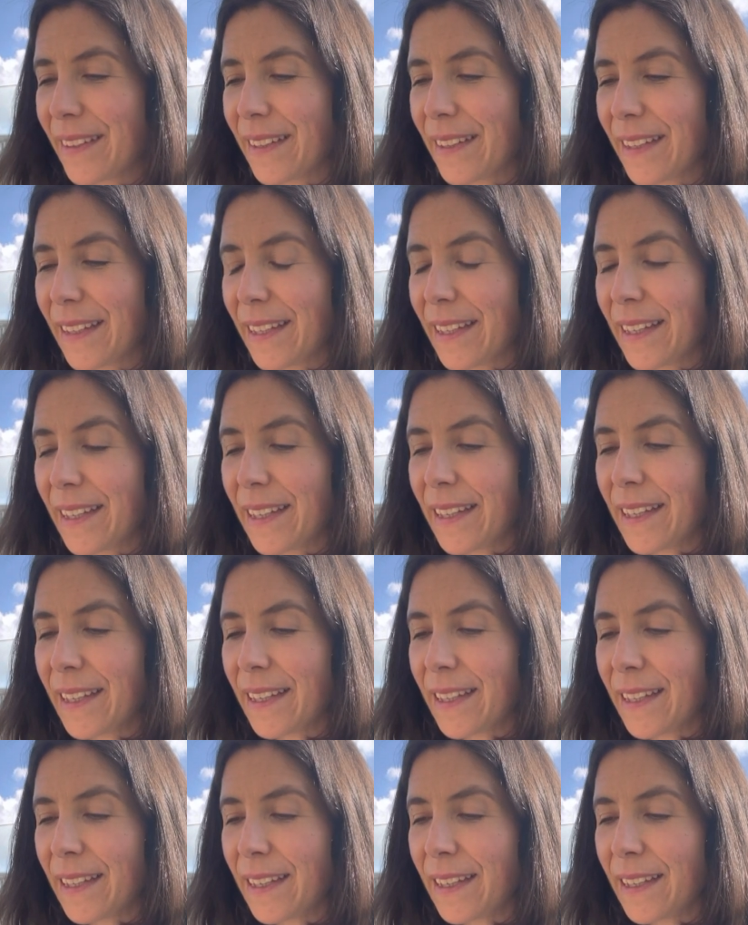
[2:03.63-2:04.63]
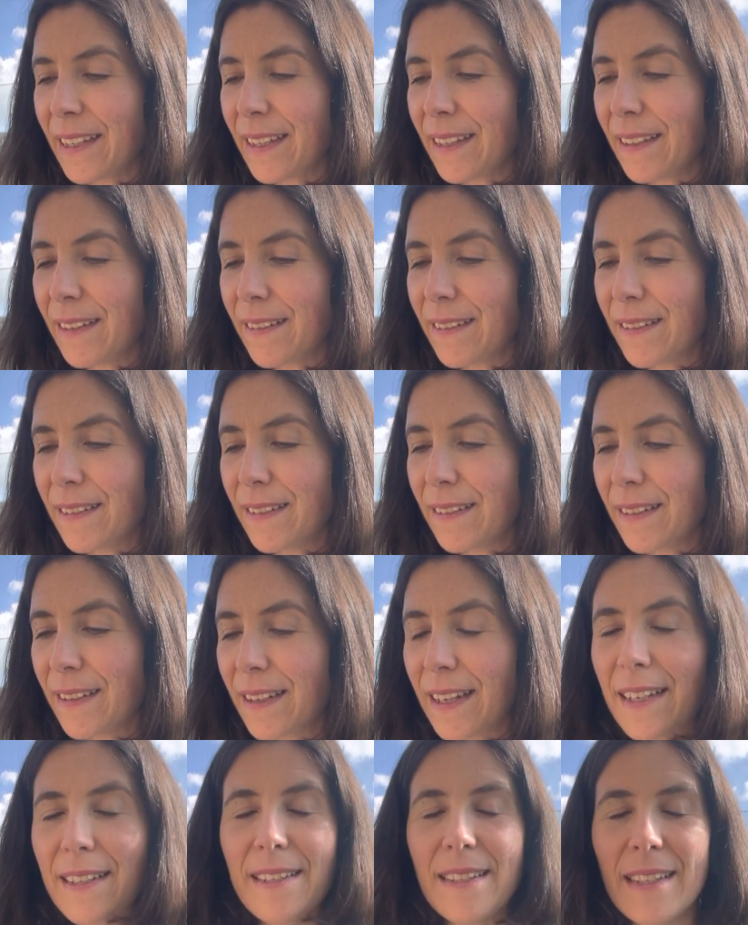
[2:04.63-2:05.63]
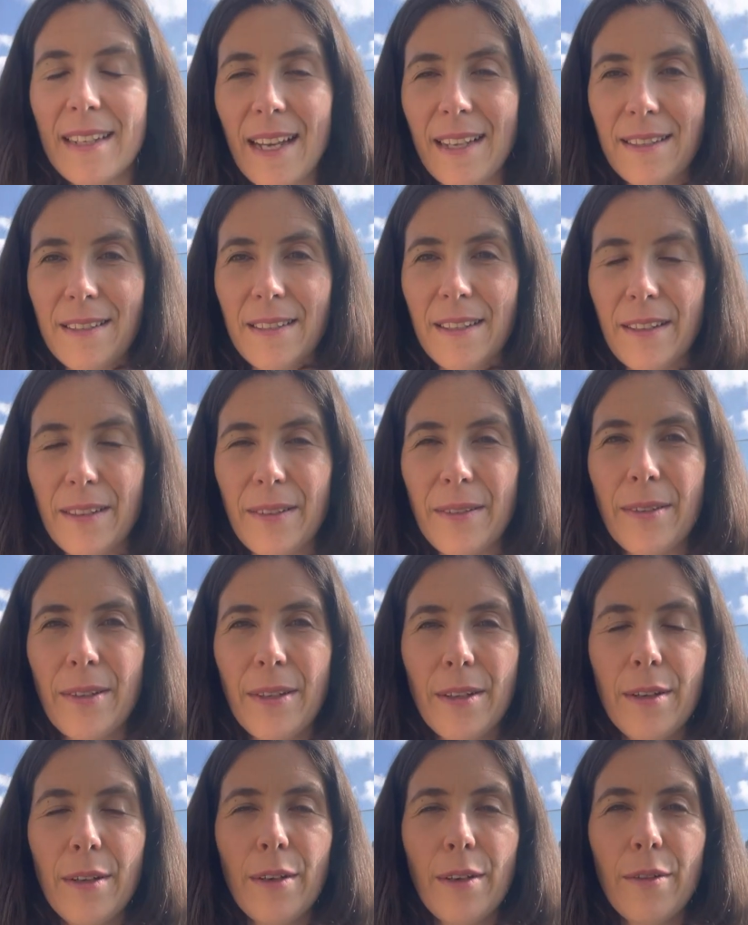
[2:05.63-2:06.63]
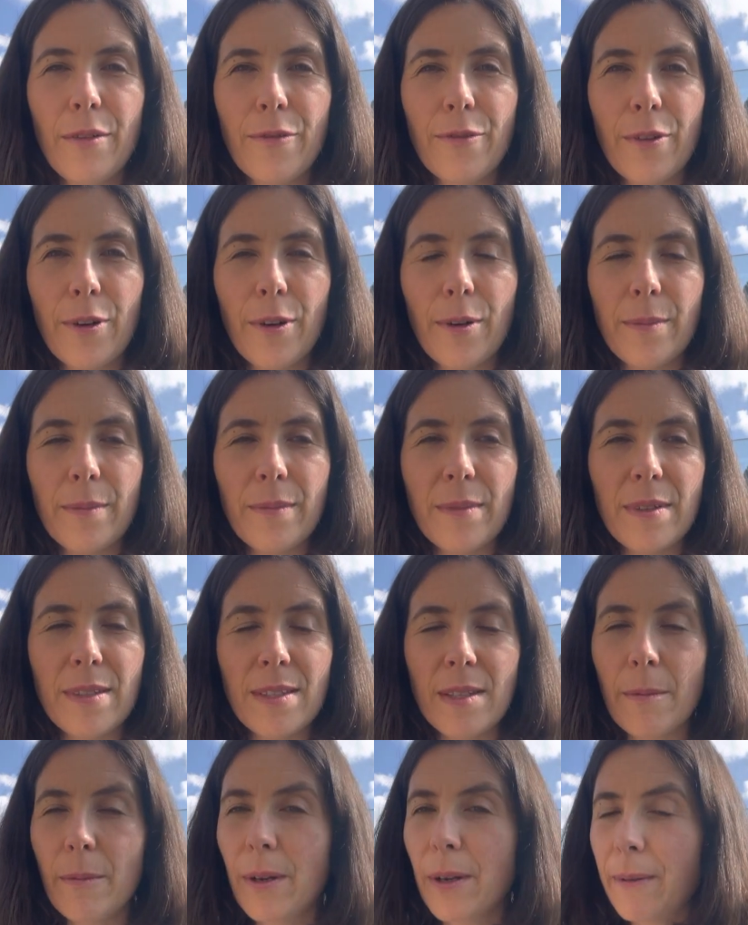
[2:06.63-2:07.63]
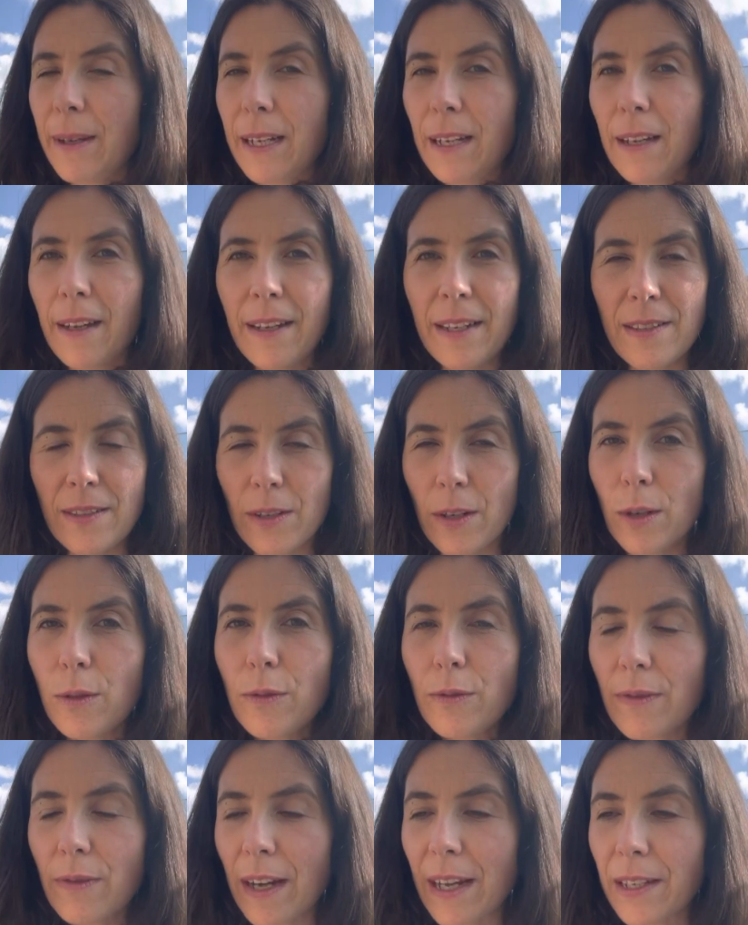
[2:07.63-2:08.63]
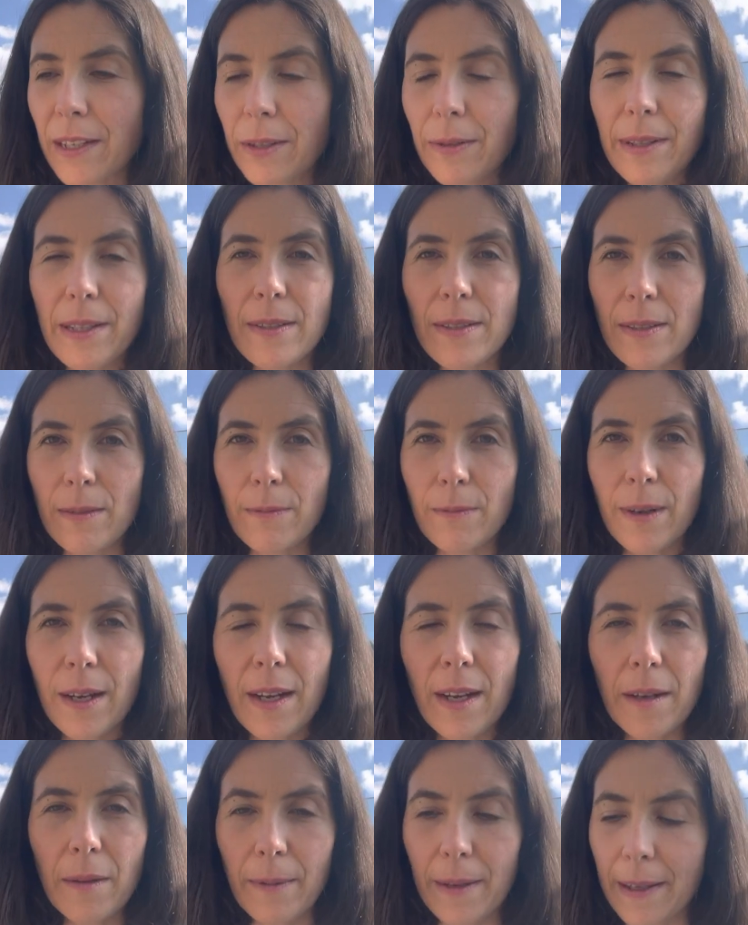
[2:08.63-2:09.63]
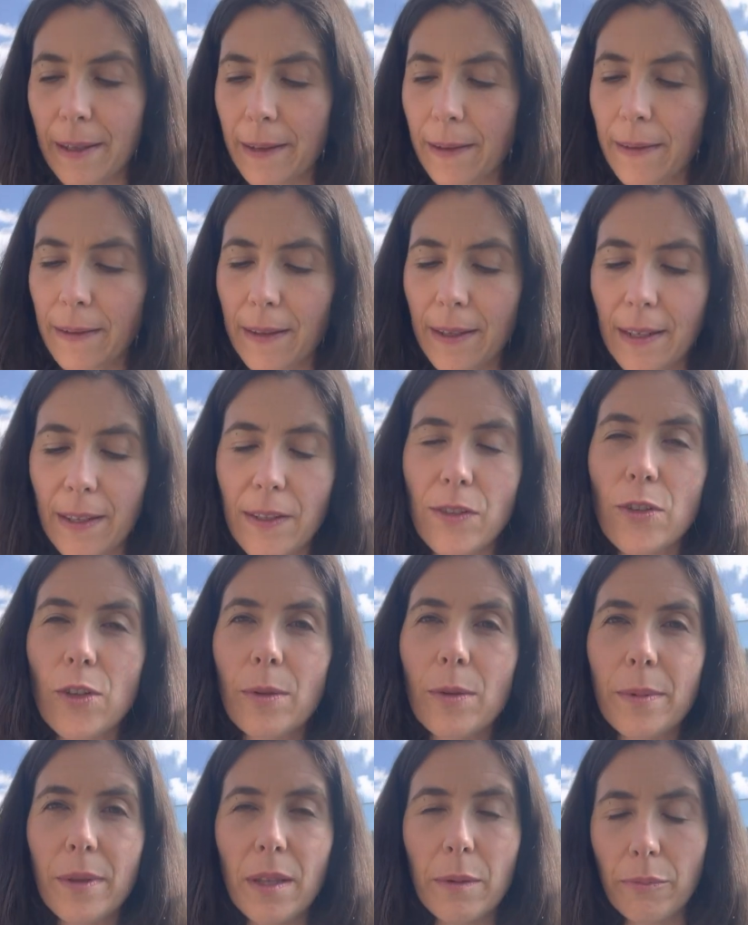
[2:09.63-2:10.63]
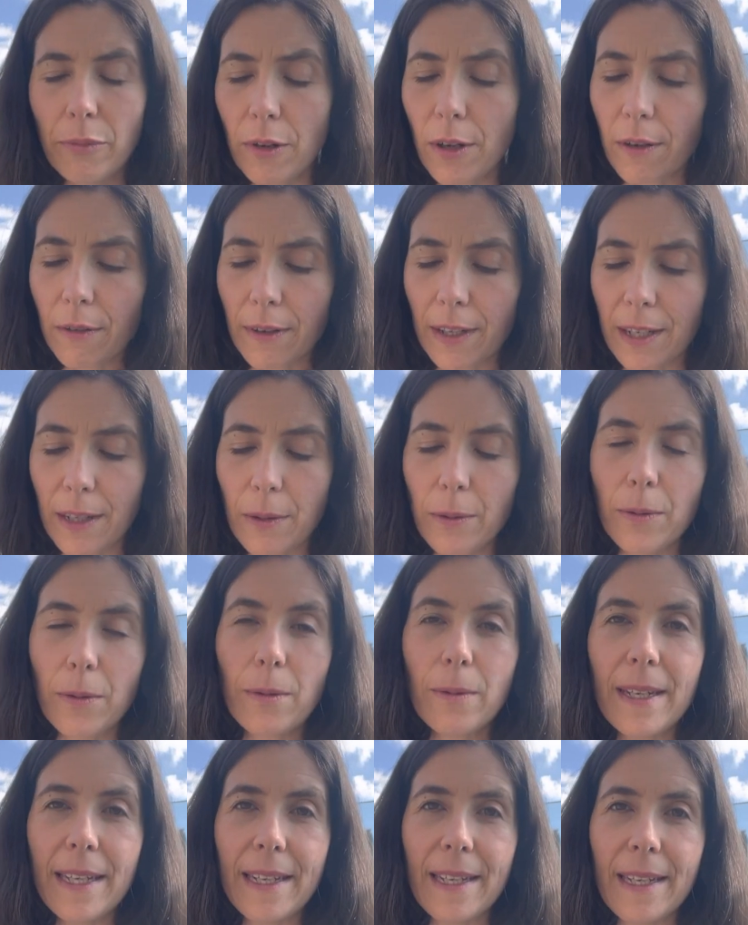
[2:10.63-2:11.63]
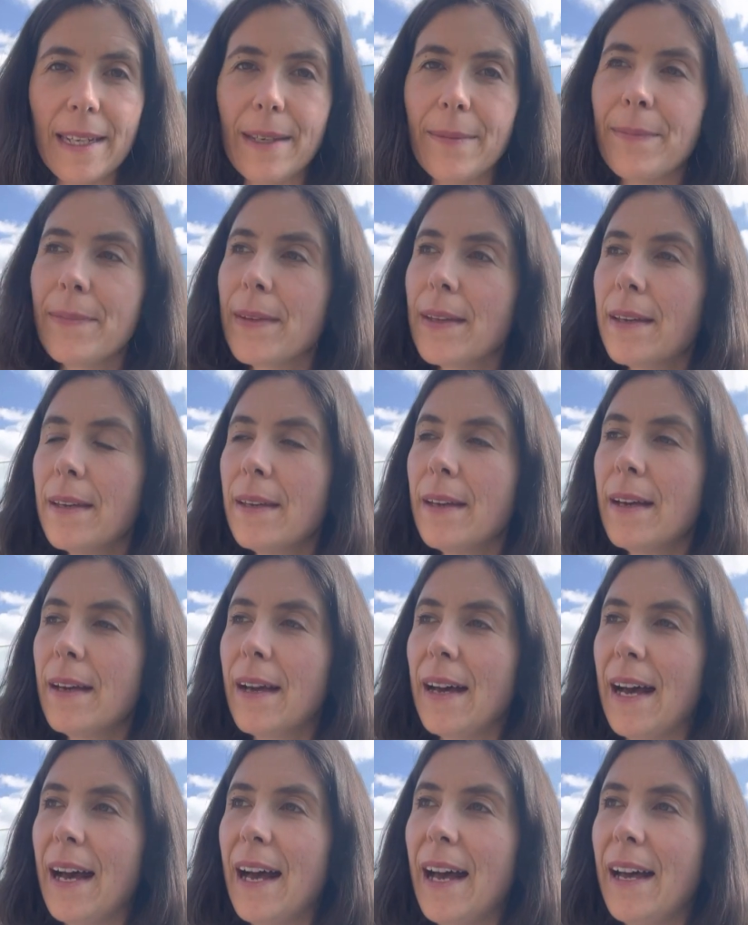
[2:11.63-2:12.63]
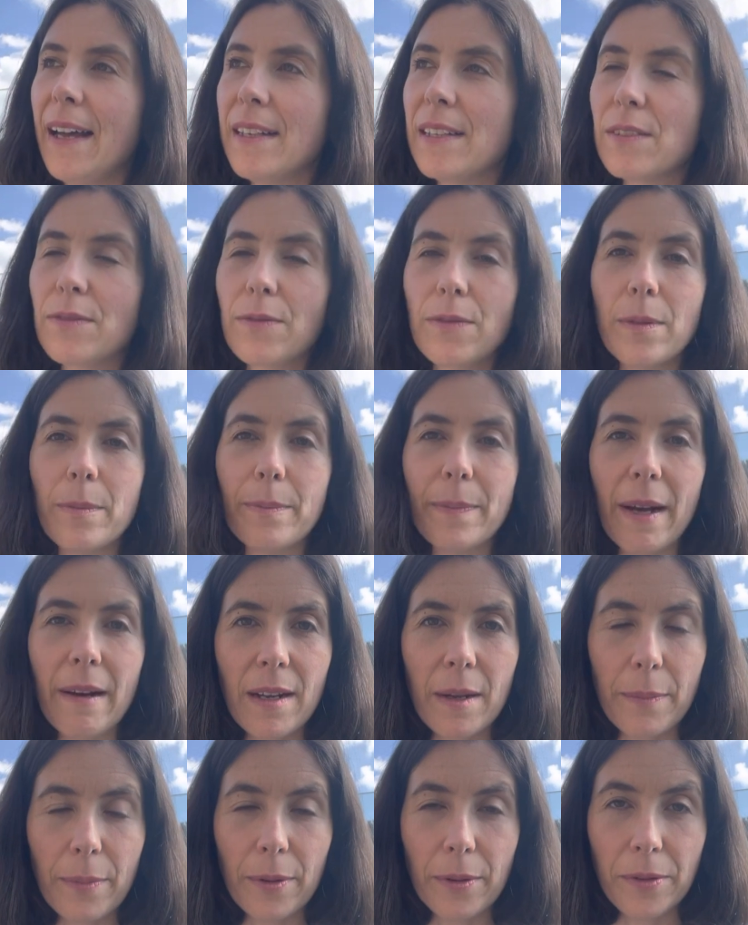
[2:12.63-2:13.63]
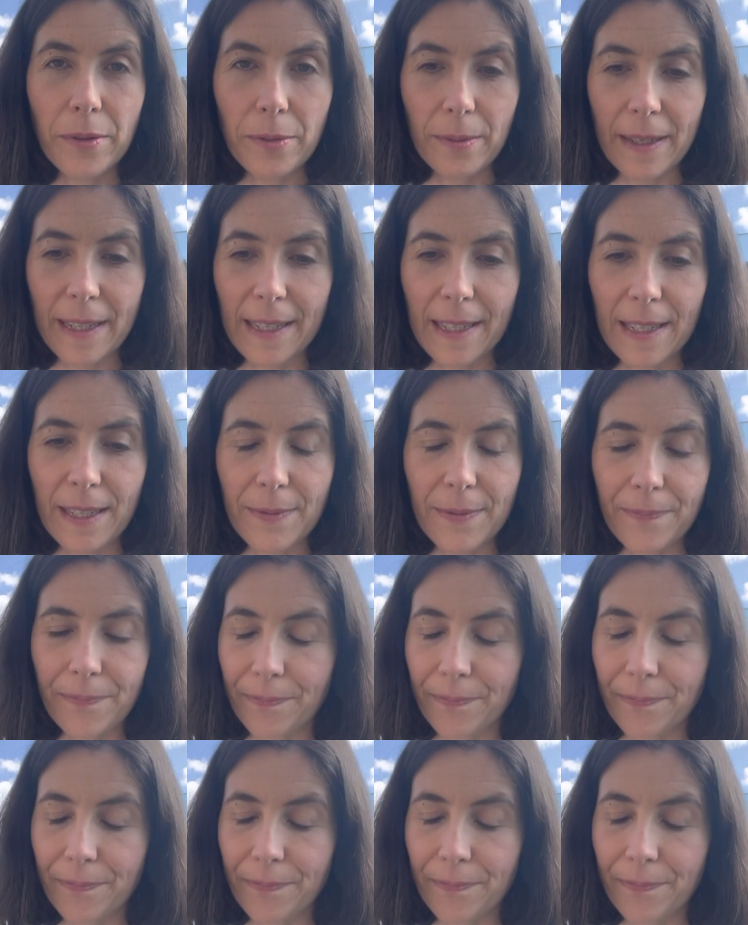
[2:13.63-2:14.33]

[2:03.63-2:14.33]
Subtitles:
He gets a letter from someone who we learn is an old friend who he used to work with in his job at the brewery, called Queenie, and it's from Berwick upon Tweed.